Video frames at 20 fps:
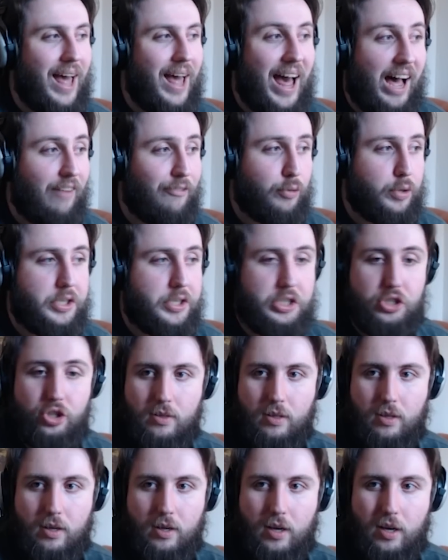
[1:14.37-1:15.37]
average
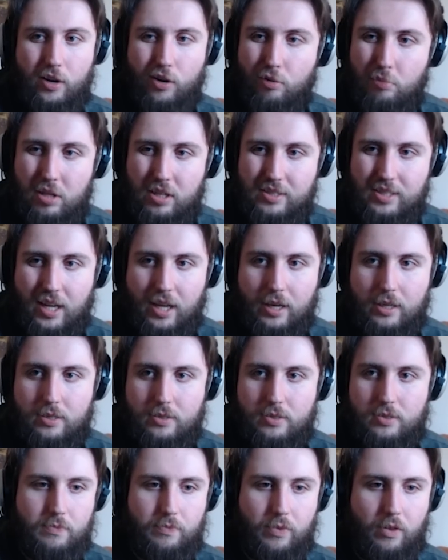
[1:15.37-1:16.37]
normal
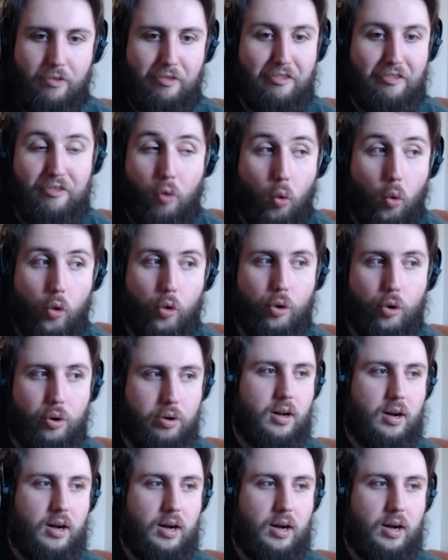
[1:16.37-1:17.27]
attacks for